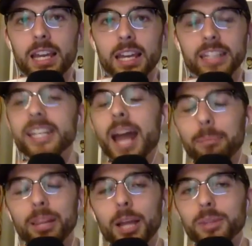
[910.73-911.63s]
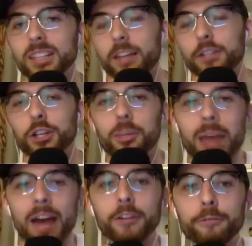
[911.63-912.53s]
He did not play with the lefty on the
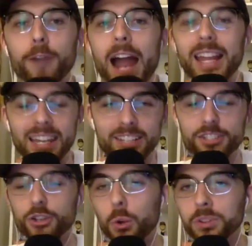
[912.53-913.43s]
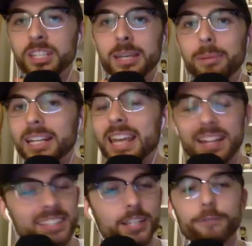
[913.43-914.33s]
mound Friday against his old team, but
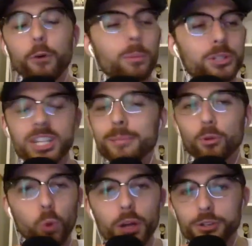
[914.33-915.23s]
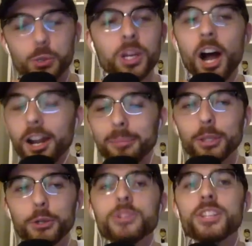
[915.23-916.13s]
against his former team, the Royals, who cut him
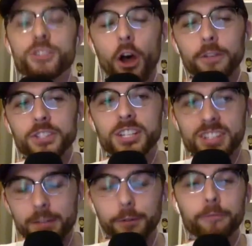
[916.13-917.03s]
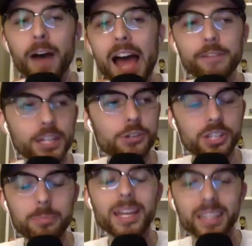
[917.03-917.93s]
loose this offseason after five years in
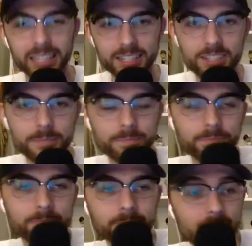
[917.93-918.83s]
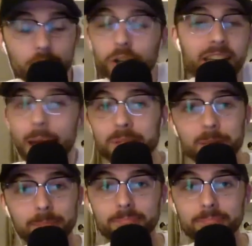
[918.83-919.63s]
the big leagues. They could have kept him.